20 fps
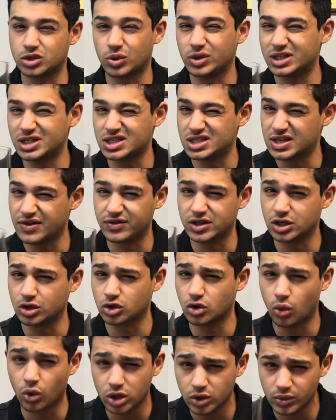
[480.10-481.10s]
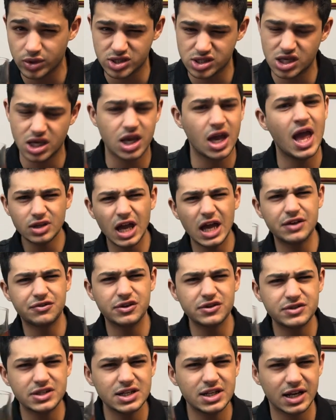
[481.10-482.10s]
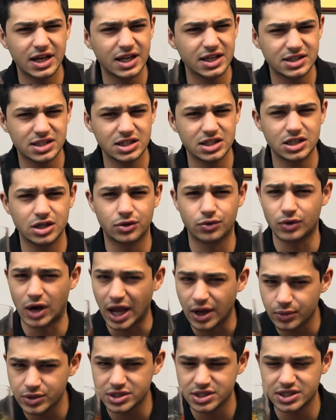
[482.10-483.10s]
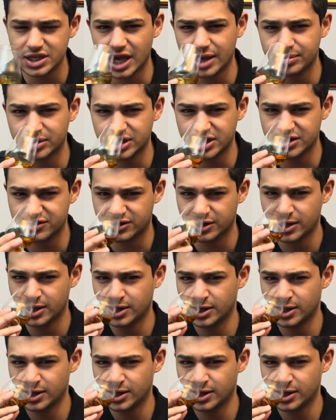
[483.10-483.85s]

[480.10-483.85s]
27-year corn whiskey, and 15 and 18-year rye whiskey, I believe.